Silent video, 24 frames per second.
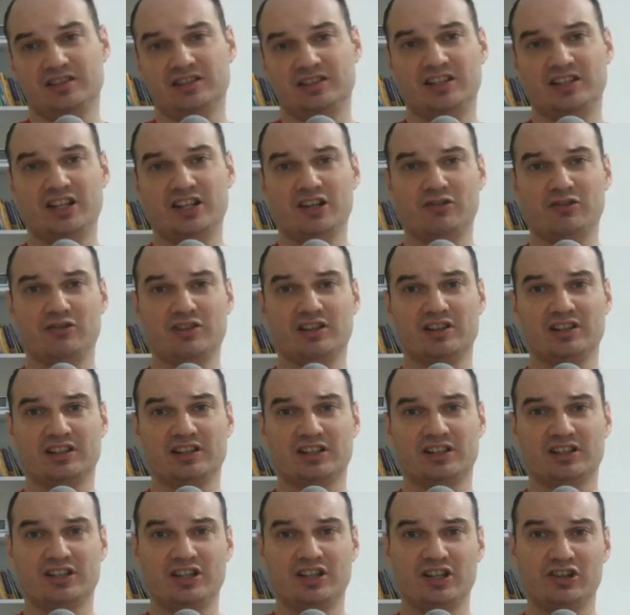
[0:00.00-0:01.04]

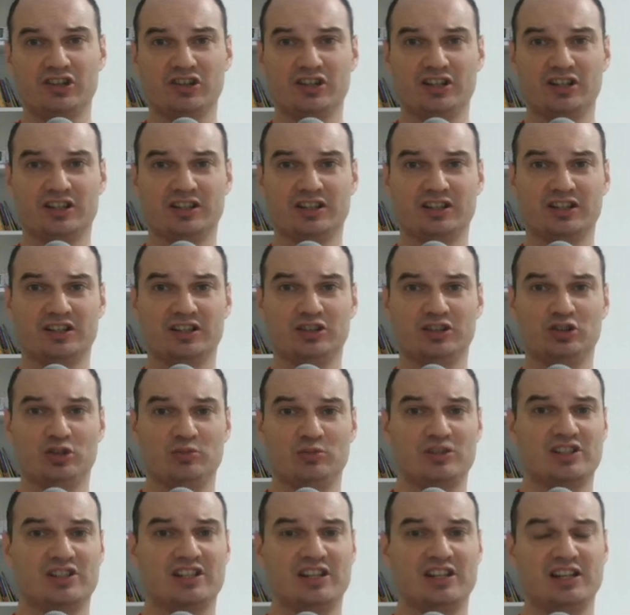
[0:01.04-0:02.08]
Here
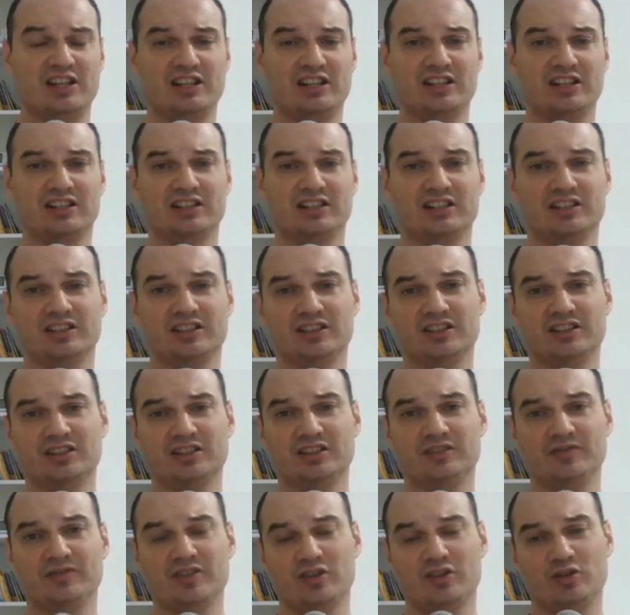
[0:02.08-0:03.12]
Thomas Heiling
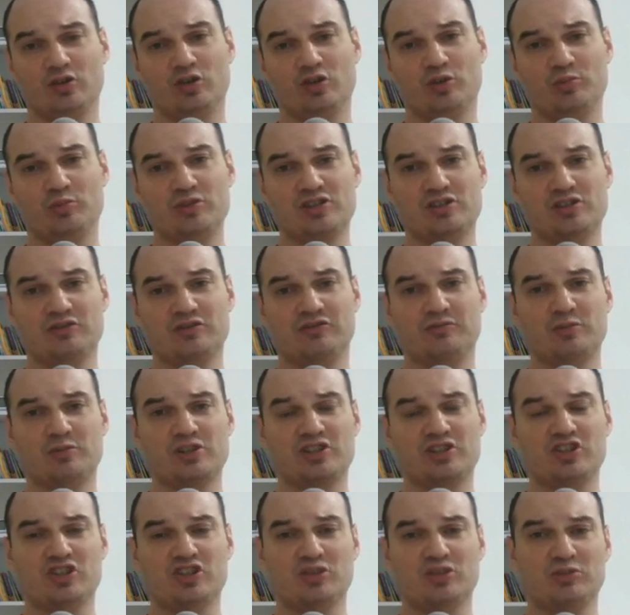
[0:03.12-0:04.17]
opens the
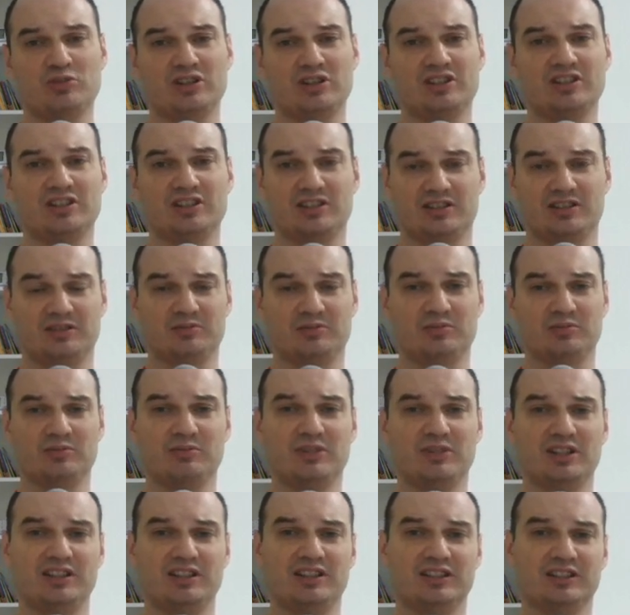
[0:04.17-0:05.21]
position,
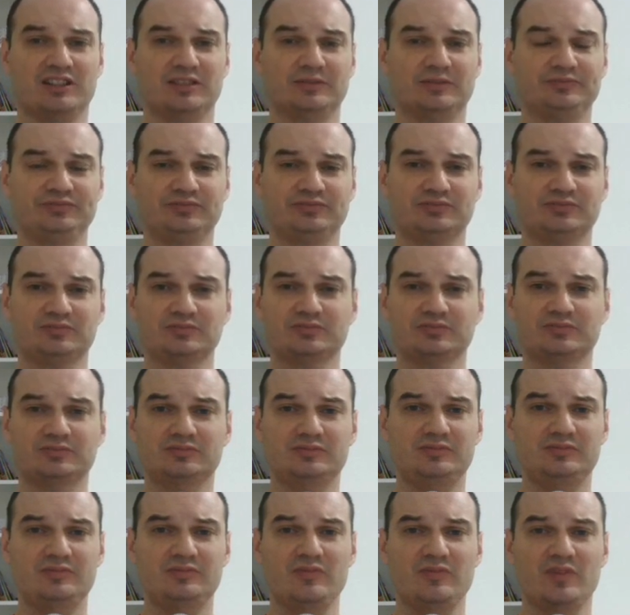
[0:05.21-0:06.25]
but
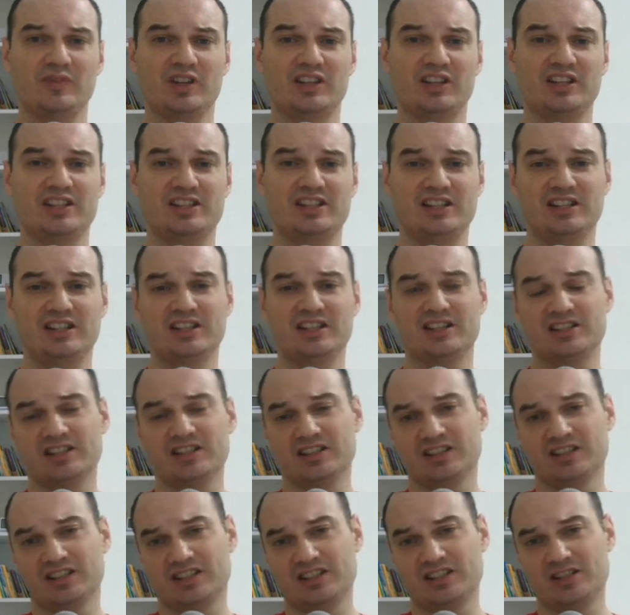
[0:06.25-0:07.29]
he see that
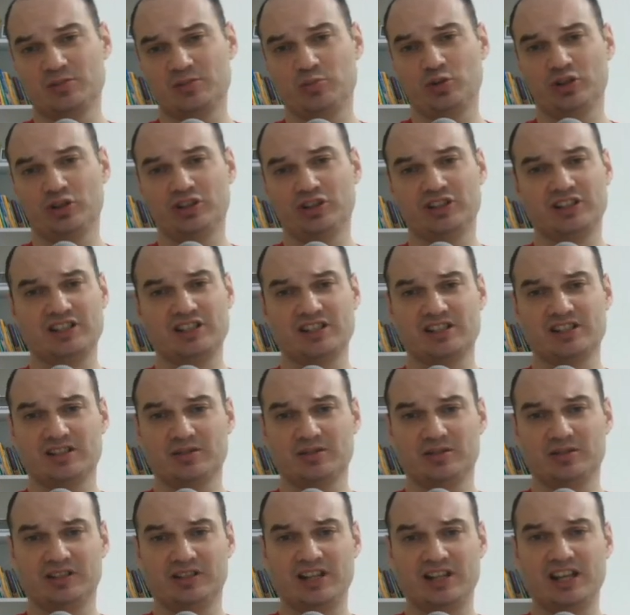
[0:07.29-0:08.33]
his opponent is
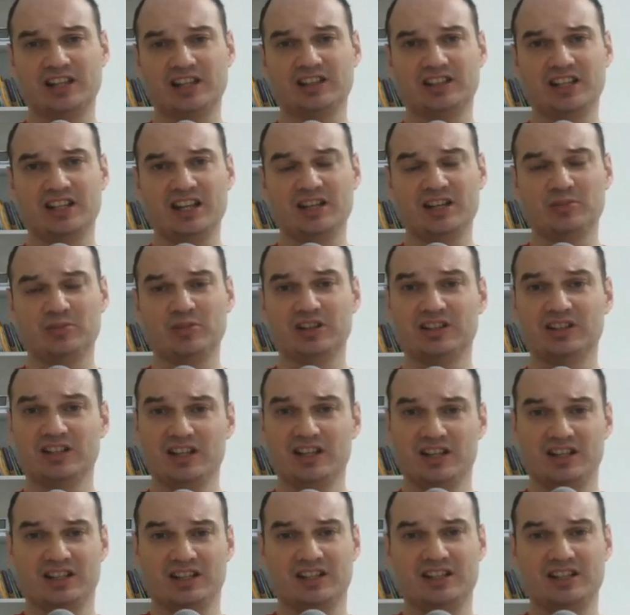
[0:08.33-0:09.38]
a naked king, but
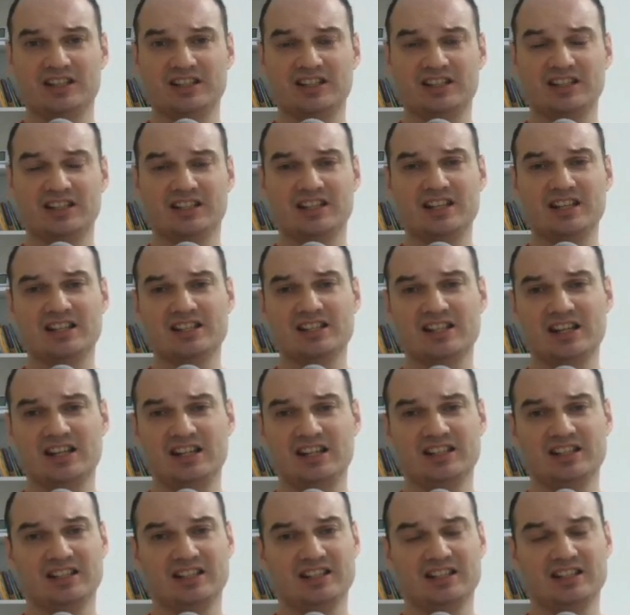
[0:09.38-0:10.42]
his king
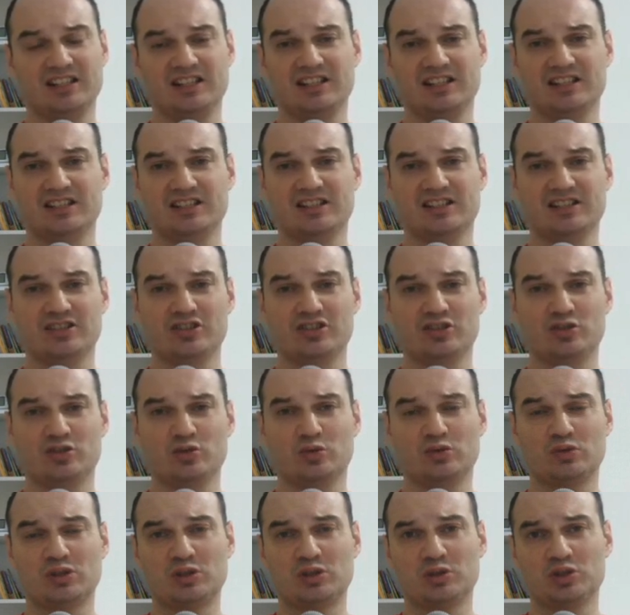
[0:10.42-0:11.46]
side is
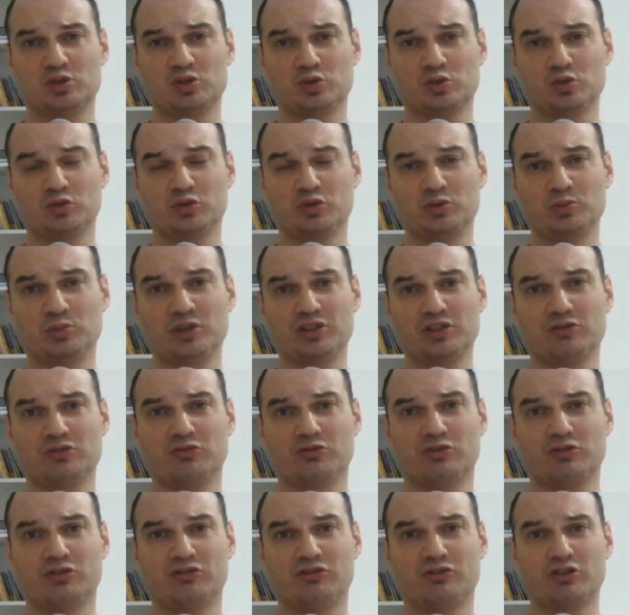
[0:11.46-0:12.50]
soon will be
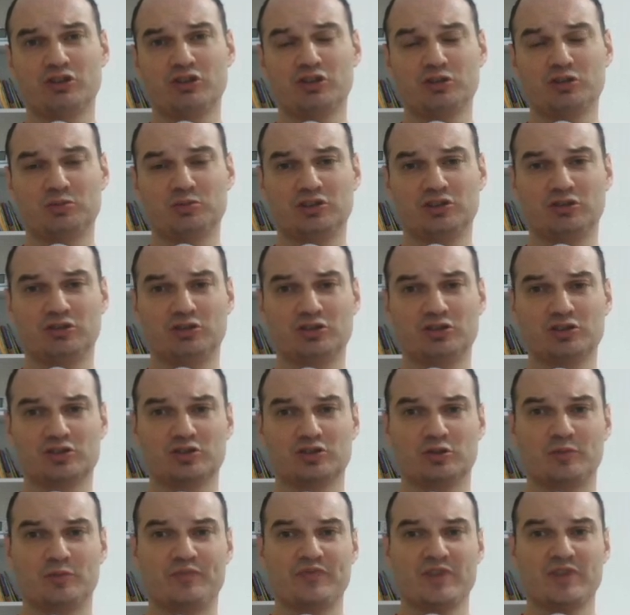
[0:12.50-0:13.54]
vulnerable
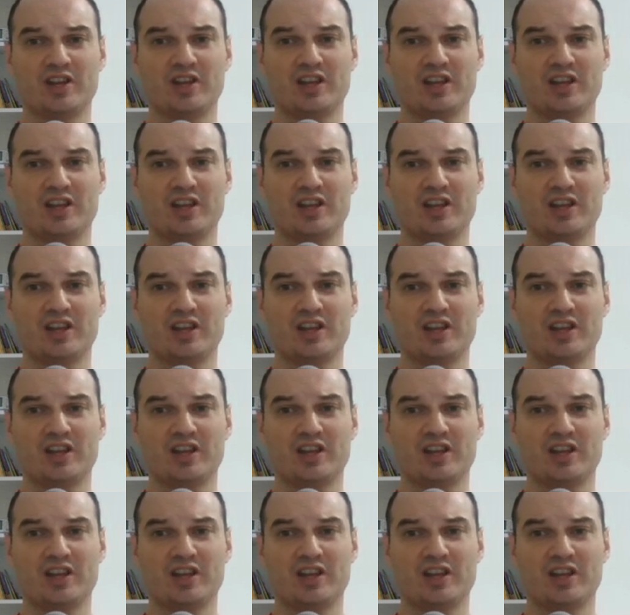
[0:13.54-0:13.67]
also.